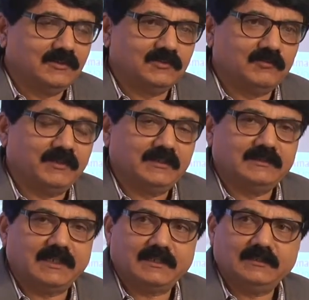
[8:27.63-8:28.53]
So where
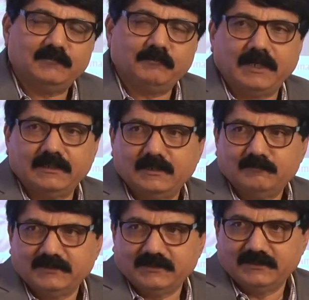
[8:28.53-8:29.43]
exactly the brand
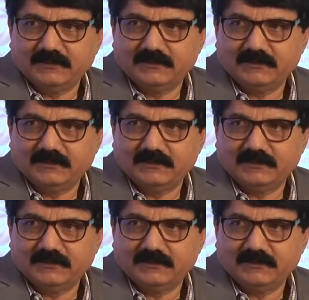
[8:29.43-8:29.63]
comes in.